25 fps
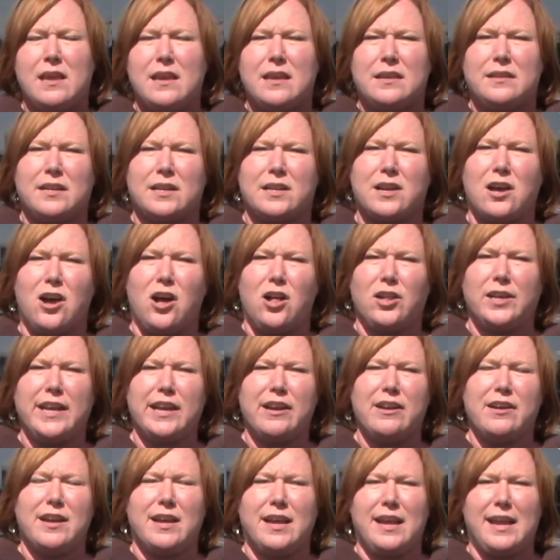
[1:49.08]
Nicole
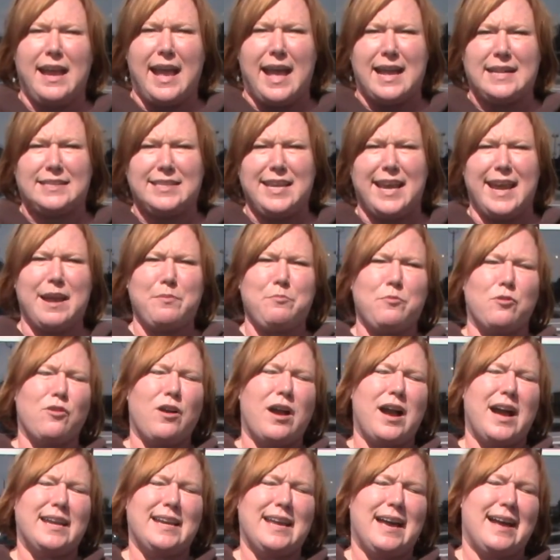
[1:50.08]
here at
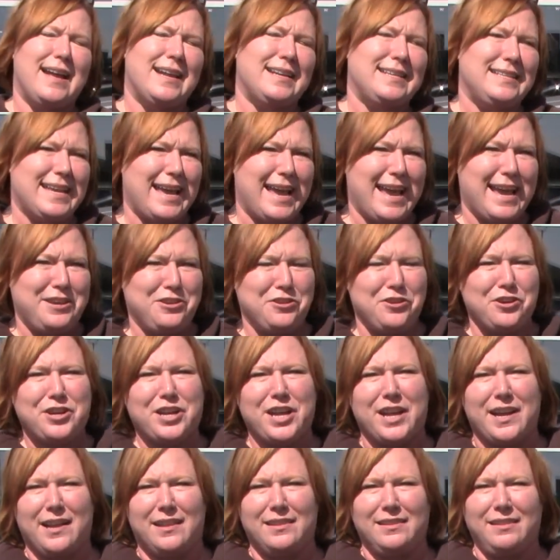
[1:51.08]
Tameron Hyundai, you're
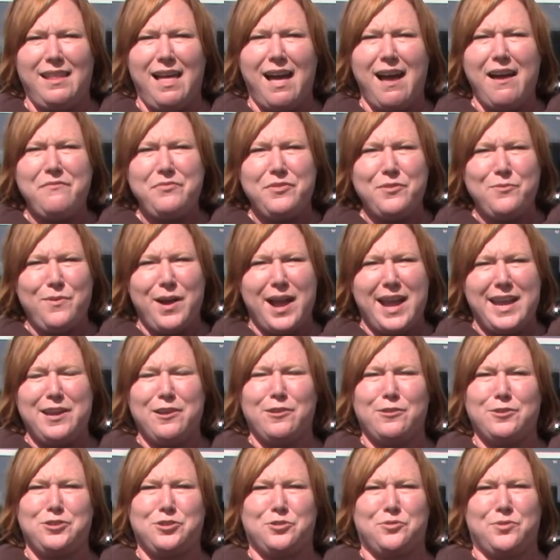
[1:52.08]
going to love the way
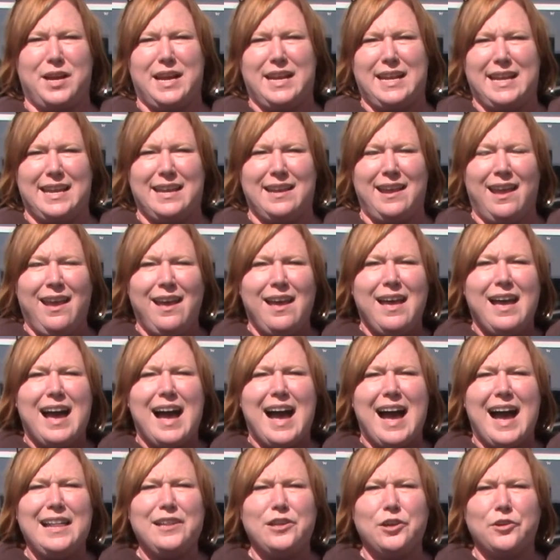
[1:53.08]
you're treated.
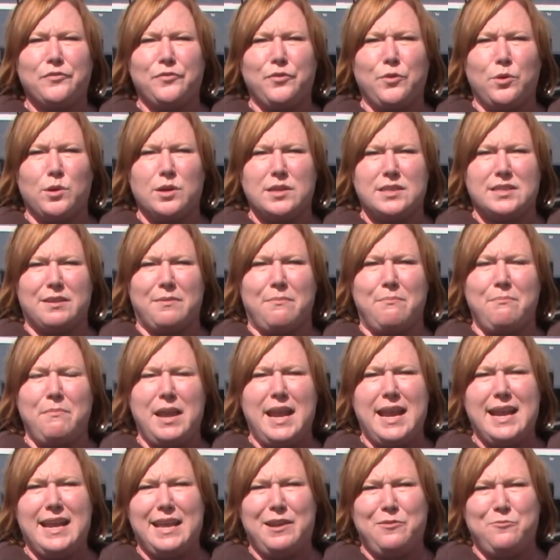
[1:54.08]
I look forward to
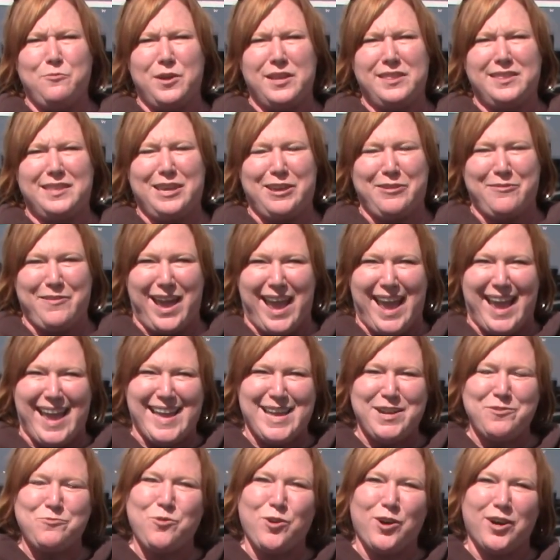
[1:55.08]
meeting with you
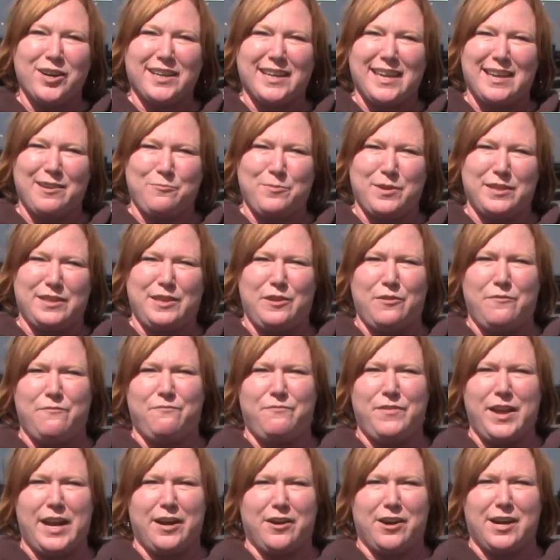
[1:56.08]
and working with you
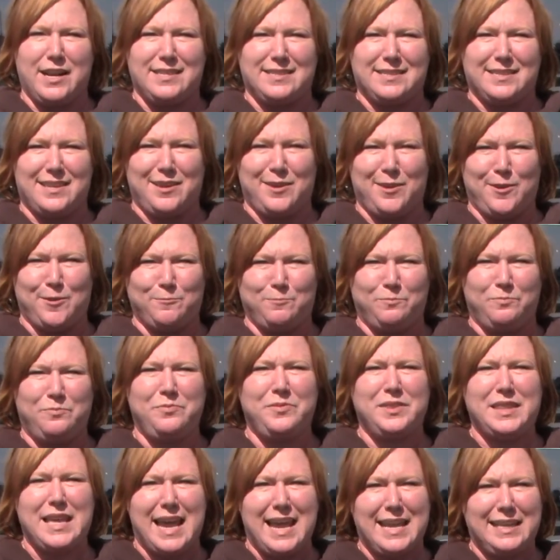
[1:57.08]
very soon.
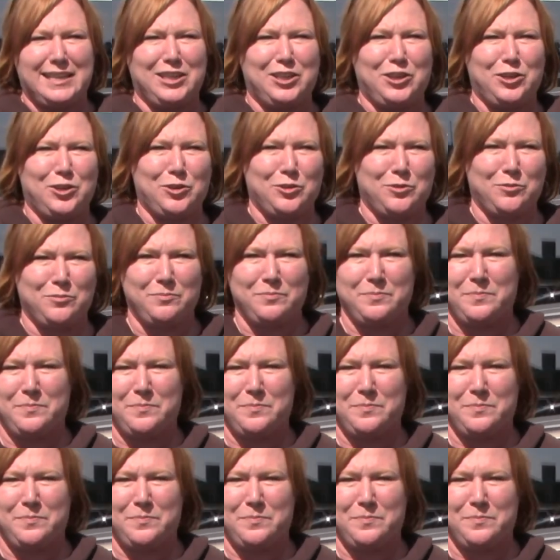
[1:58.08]
Thank you.